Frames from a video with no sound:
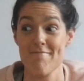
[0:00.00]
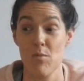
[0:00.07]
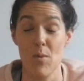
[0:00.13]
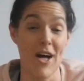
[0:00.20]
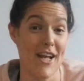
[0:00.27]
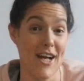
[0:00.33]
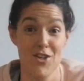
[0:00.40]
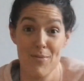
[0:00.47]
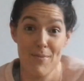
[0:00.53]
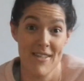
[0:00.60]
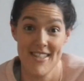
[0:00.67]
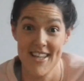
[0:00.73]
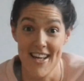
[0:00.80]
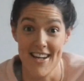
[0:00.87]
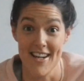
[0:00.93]

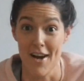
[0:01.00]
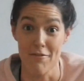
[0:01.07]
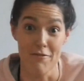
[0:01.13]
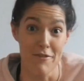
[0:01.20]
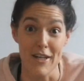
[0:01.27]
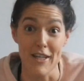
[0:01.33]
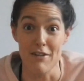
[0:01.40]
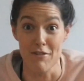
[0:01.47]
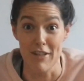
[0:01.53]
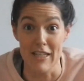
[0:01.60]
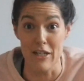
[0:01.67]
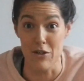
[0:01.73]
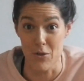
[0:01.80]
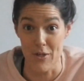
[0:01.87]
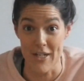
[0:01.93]
100%. I'm feeling
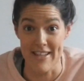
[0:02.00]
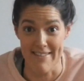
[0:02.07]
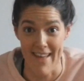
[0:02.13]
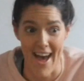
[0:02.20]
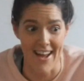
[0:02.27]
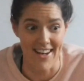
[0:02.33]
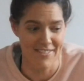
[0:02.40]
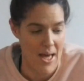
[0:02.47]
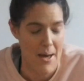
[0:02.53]
really good in that.